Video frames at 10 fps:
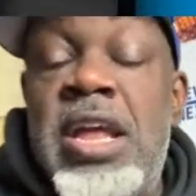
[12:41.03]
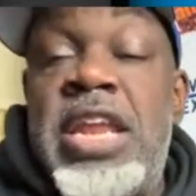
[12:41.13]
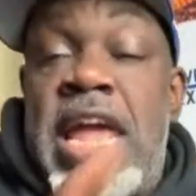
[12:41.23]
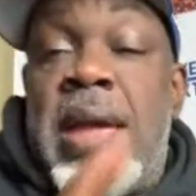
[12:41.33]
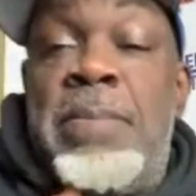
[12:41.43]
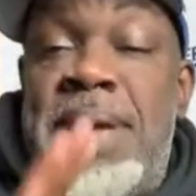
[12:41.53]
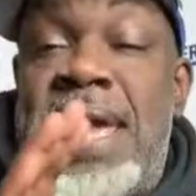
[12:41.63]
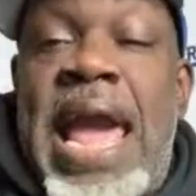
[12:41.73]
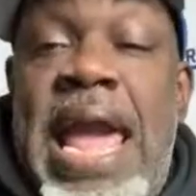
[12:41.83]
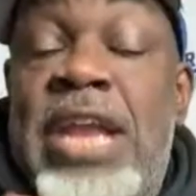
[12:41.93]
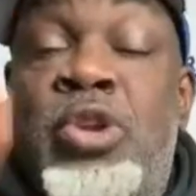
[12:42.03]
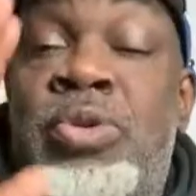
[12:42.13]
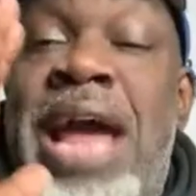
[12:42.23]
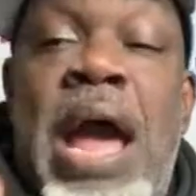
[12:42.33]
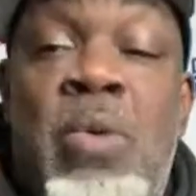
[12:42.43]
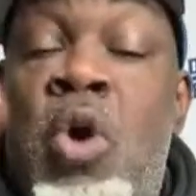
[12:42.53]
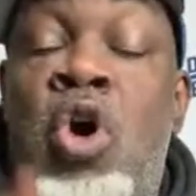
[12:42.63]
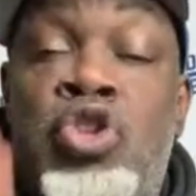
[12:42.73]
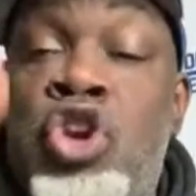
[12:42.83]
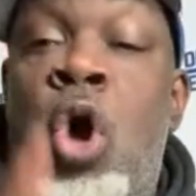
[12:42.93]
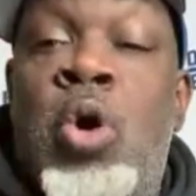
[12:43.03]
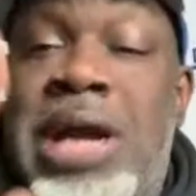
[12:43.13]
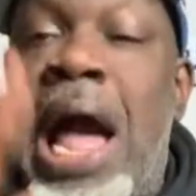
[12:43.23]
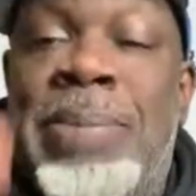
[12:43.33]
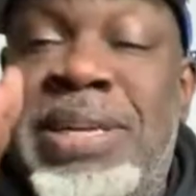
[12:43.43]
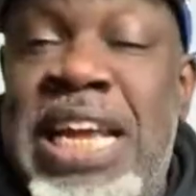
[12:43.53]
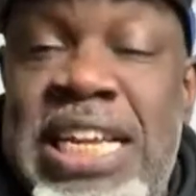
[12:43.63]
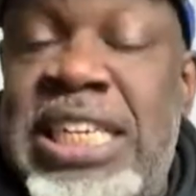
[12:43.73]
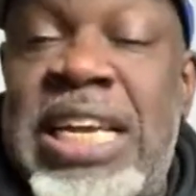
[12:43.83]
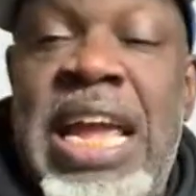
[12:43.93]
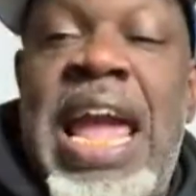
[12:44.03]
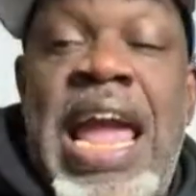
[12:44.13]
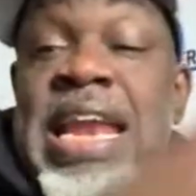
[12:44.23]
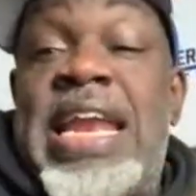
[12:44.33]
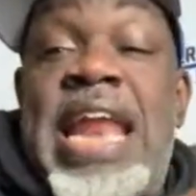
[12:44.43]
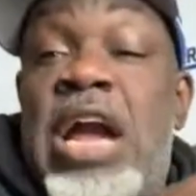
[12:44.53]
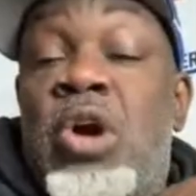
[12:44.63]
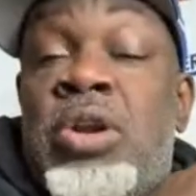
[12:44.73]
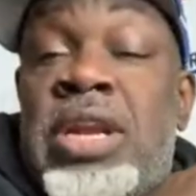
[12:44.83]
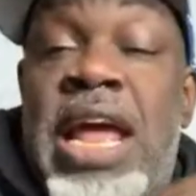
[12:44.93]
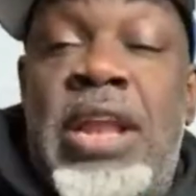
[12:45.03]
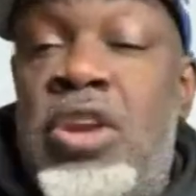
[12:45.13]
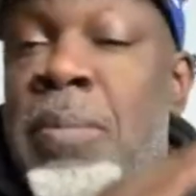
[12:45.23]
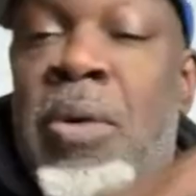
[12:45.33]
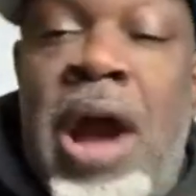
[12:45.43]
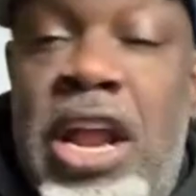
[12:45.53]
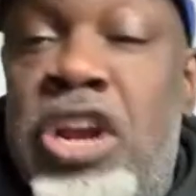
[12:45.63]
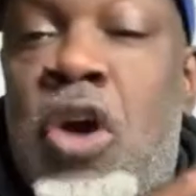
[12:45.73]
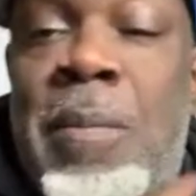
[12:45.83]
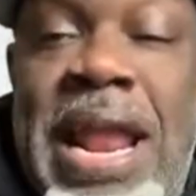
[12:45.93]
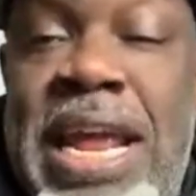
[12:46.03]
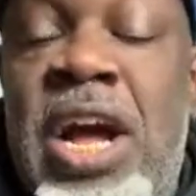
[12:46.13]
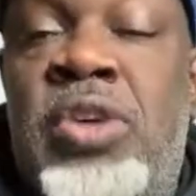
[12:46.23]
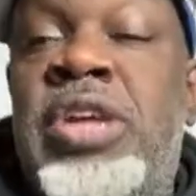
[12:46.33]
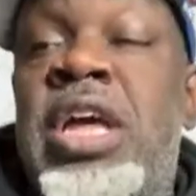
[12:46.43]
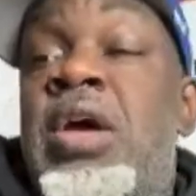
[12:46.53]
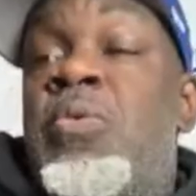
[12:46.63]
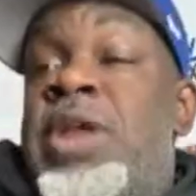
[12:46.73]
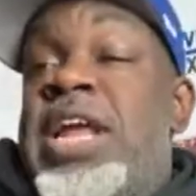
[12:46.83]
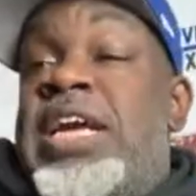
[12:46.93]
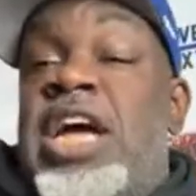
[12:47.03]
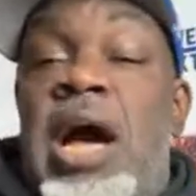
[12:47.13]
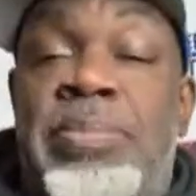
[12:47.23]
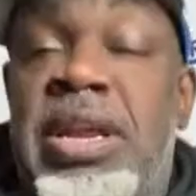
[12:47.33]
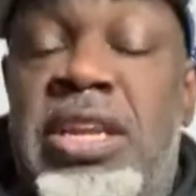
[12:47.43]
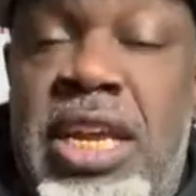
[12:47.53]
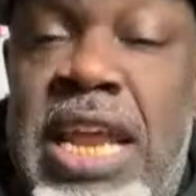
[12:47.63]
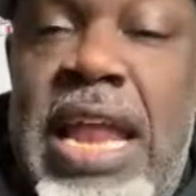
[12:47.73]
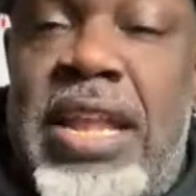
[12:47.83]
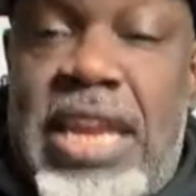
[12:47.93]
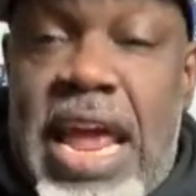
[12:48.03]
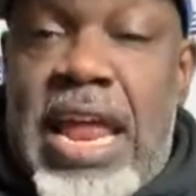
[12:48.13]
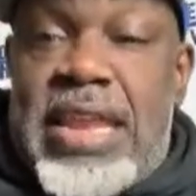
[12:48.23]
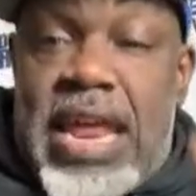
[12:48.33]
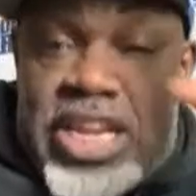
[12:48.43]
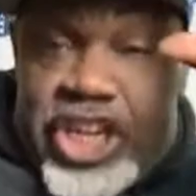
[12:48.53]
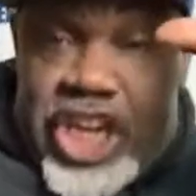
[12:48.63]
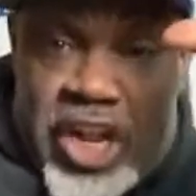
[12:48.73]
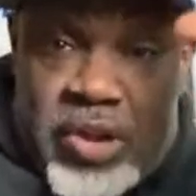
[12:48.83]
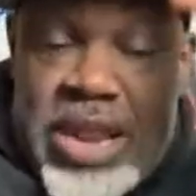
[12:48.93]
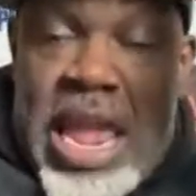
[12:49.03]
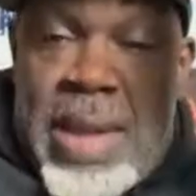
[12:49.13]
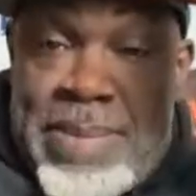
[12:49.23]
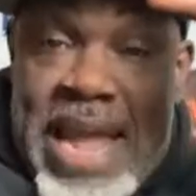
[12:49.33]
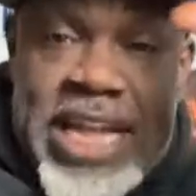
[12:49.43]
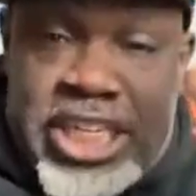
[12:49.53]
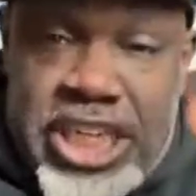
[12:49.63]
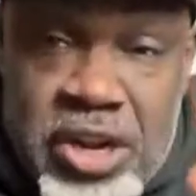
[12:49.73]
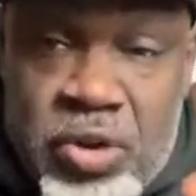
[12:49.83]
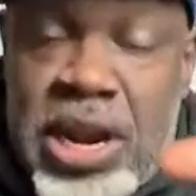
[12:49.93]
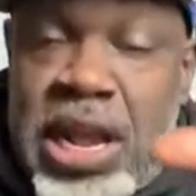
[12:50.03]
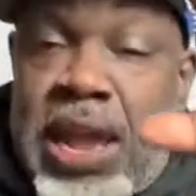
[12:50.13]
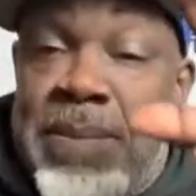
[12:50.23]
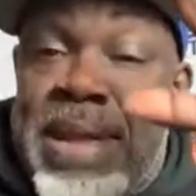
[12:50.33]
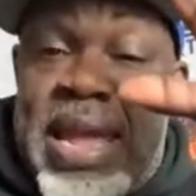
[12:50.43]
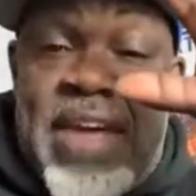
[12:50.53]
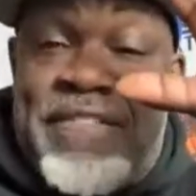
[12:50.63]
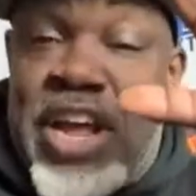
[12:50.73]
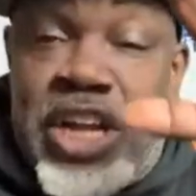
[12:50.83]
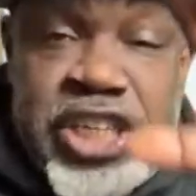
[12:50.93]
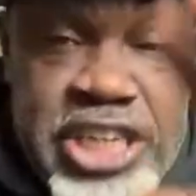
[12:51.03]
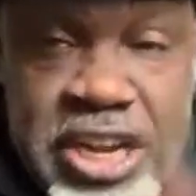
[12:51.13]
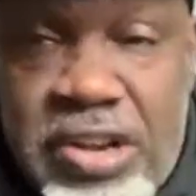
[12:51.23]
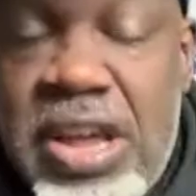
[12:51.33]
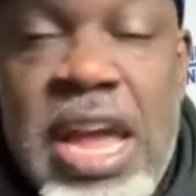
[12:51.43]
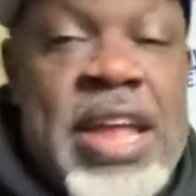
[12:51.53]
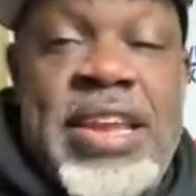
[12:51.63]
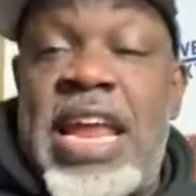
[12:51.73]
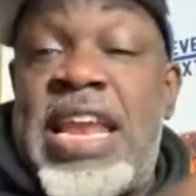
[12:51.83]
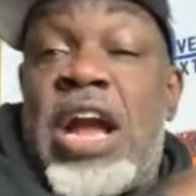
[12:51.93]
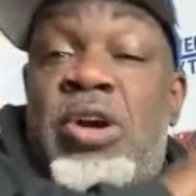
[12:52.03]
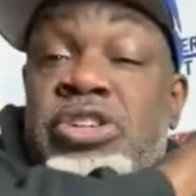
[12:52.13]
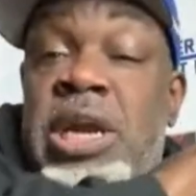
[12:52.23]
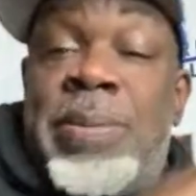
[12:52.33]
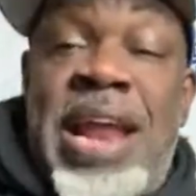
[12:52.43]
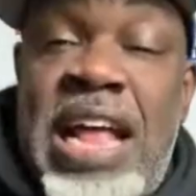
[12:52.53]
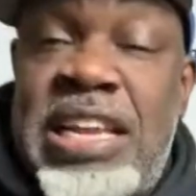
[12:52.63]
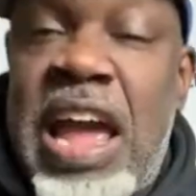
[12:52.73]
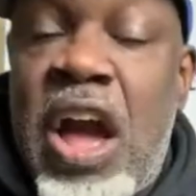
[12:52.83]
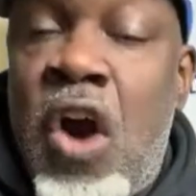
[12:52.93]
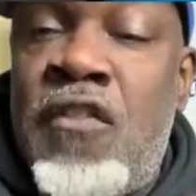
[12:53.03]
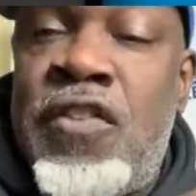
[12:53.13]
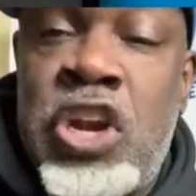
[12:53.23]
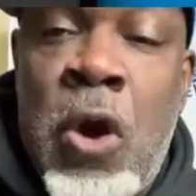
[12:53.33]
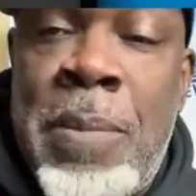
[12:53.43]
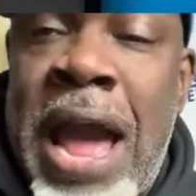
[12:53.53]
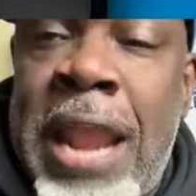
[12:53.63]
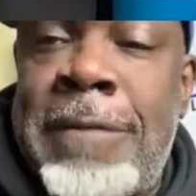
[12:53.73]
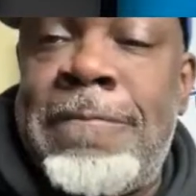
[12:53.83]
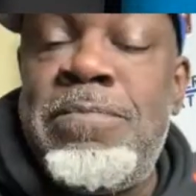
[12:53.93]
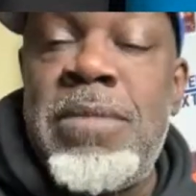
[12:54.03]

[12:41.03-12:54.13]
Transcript: The NBA do not want no competition, and they're not going to let LeBron or nobody else, when it comes to that shield, the NBA shield or the NFL shield, they're not going to jeopardize that over nobody.